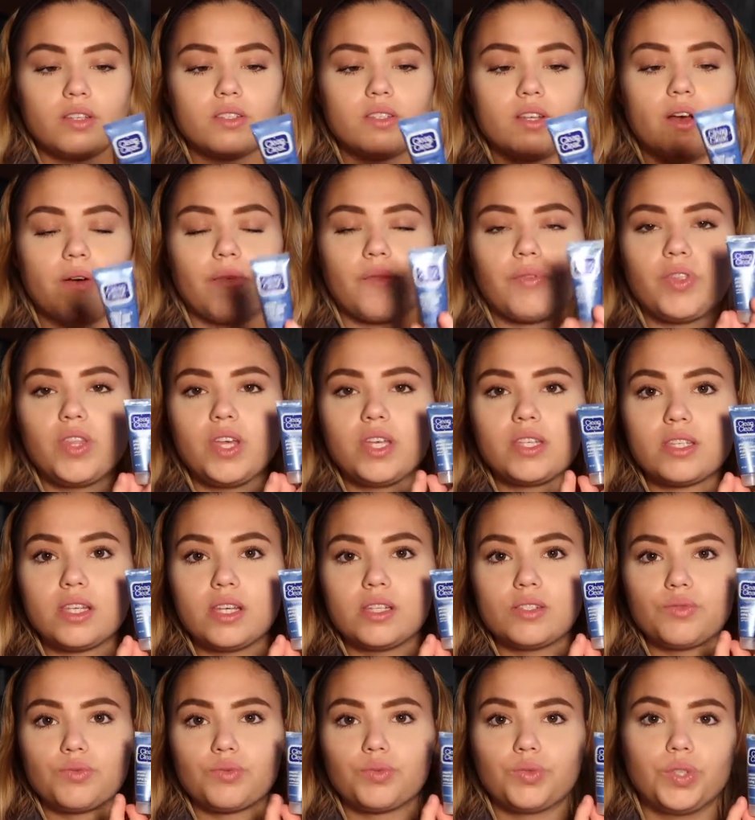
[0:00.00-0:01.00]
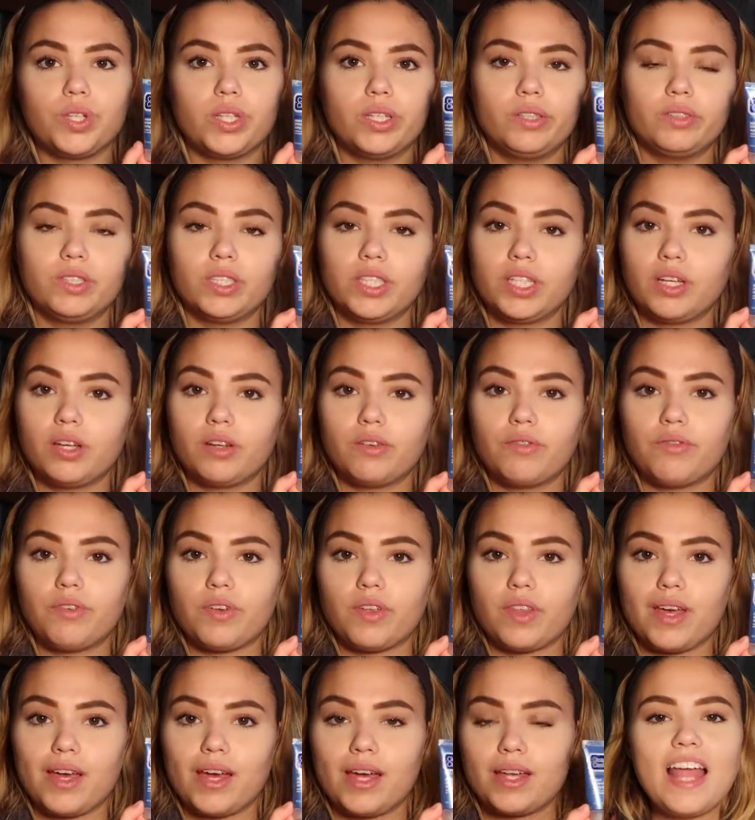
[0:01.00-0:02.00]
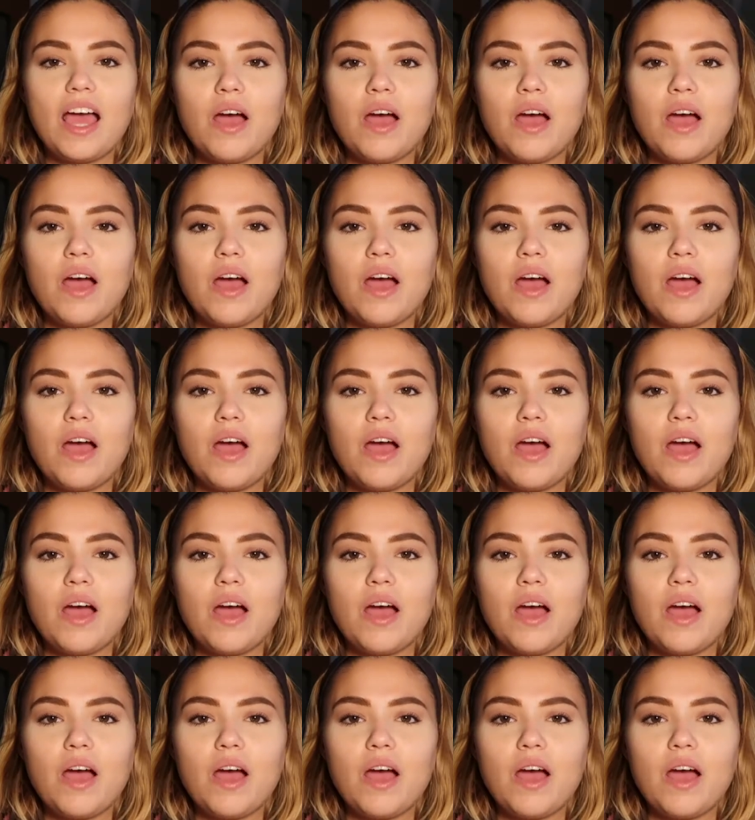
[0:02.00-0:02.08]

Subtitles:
So this is really, really good for that.